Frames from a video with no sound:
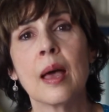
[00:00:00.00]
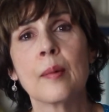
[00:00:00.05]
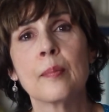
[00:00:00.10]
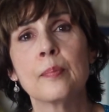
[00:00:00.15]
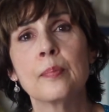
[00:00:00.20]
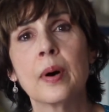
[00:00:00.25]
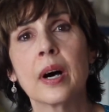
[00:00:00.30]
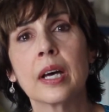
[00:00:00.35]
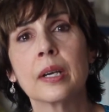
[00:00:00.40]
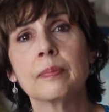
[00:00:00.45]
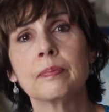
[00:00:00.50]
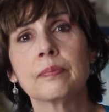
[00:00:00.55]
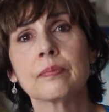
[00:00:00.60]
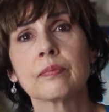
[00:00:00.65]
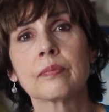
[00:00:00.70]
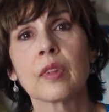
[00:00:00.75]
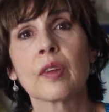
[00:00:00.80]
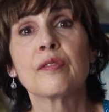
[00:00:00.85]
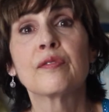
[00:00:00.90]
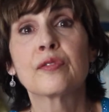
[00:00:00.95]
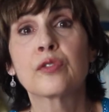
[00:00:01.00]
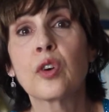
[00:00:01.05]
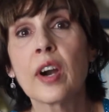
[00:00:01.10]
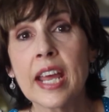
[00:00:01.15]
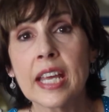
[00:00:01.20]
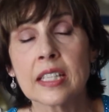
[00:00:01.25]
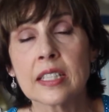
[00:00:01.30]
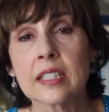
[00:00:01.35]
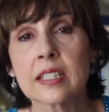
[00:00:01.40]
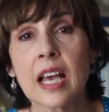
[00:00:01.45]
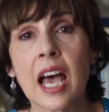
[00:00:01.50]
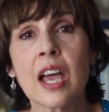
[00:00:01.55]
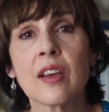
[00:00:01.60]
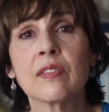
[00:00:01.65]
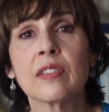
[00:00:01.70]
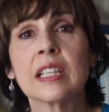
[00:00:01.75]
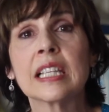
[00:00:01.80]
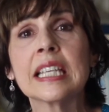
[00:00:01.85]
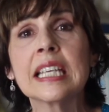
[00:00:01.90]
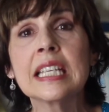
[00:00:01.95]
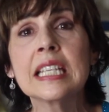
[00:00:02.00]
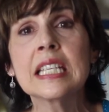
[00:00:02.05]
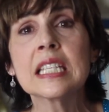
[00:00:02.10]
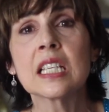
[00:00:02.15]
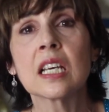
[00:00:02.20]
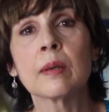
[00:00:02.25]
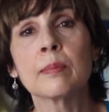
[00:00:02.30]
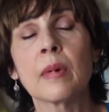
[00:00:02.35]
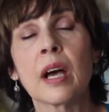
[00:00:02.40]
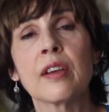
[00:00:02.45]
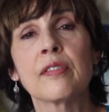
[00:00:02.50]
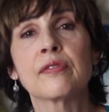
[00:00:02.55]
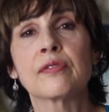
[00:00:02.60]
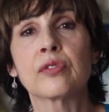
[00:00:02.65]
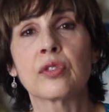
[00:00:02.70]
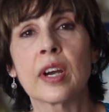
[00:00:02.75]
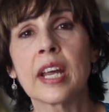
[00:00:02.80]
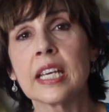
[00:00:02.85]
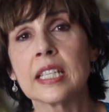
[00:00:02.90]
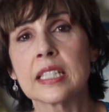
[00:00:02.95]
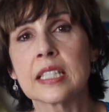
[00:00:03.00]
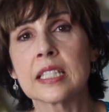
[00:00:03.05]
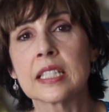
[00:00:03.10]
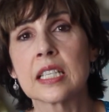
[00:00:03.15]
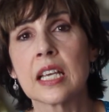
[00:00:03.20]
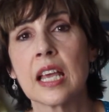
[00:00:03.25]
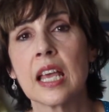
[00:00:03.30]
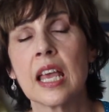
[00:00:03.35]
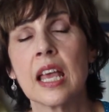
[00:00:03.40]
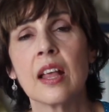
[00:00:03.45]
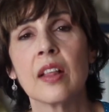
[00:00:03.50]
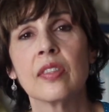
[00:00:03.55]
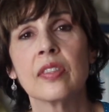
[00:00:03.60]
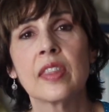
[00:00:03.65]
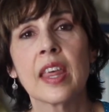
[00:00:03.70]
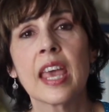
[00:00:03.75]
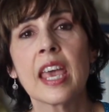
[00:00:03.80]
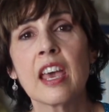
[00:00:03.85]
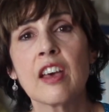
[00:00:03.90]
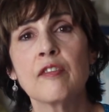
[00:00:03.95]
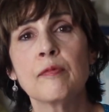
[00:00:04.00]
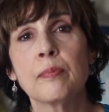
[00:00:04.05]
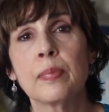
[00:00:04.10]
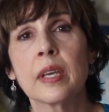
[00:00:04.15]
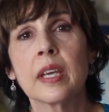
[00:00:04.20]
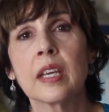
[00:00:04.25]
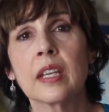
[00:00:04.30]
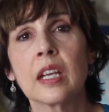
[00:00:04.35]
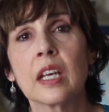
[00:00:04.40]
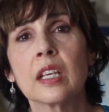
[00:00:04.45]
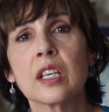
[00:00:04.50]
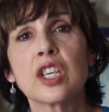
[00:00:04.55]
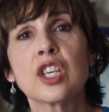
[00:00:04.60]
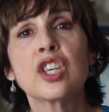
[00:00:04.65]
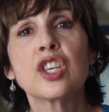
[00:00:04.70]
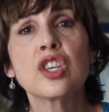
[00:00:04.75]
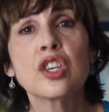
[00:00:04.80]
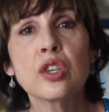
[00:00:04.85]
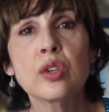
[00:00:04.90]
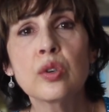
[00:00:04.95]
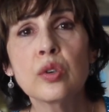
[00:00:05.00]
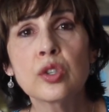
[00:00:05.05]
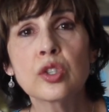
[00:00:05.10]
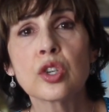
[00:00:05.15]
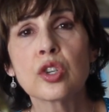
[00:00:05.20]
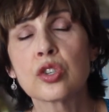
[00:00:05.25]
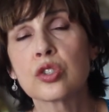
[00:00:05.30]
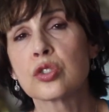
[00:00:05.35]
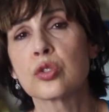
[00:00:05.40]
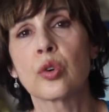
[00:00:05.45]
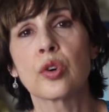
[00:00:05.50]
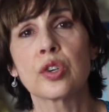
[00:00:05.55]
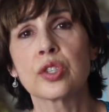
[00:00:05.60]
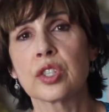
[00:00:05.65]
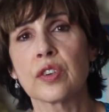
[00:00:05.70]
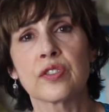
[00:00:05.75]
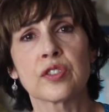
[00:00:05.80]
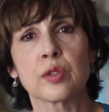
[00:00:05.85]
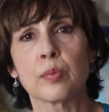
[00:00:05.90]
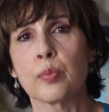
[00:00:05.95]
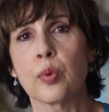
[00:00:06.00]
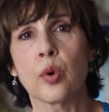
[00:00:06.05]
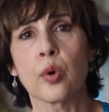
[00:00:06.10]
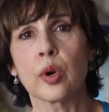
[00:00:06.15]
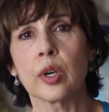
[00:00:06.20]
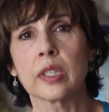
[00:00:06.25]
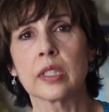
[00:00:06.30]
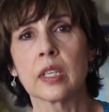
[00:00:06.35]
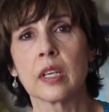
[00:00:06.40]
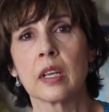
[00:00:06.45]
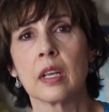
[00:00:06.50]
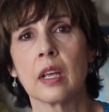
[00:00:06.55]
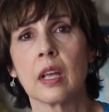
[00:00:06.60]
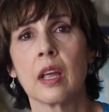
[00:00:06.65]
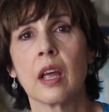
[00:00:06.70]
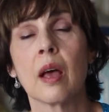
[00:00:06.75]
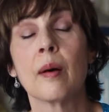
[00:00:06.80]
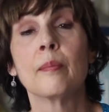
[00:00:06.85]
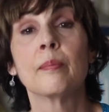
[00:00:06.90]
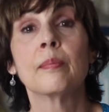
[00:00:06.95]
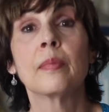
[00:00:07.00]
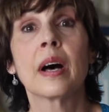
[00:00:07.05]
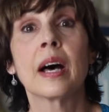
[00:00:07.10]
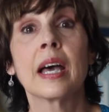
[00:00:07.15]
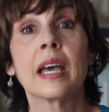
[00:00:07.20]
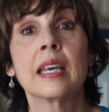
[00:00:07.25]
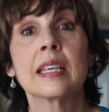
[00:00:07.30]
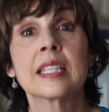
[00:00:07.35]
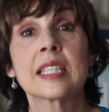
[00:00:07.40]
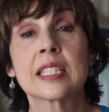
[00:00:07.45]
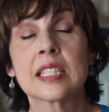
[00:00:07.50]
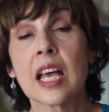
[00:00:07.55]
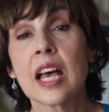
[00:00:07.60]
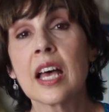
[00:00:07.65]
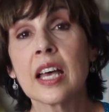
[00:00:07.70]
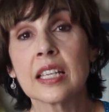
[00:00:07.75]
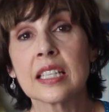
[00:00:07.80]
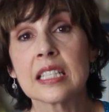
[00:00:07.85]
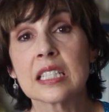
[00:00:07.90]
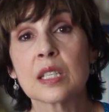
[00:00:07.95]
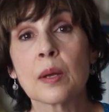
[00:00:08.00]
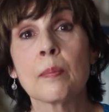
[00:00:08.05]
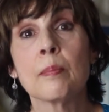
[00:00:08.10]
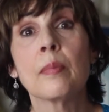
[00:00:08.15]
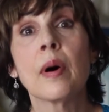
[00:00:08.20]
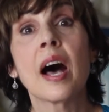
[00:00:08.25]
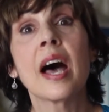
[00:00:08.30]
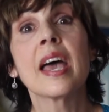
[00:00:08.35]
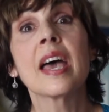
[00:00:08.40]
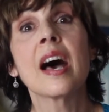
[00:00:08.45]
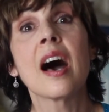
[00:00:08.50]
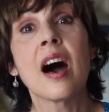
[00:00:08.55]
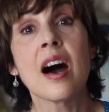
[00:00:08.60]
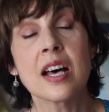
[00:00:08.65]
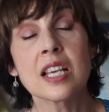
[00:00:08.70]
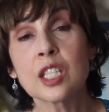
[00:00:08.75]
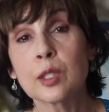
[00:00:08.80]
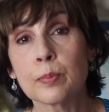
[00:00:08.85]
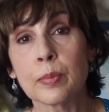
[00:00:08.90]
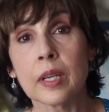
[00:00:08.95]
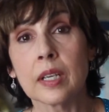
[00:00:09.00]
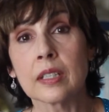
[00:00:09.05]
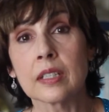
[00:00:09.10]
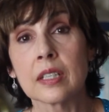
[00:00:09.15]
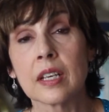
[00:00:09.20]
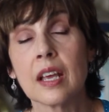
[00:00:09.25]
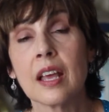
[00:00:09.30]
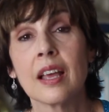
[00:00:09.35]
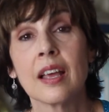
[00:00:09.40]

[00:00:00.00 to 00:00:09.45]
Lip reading: But friends, I have leaned on my friends. They have been a huge source of support. My sons, my husband,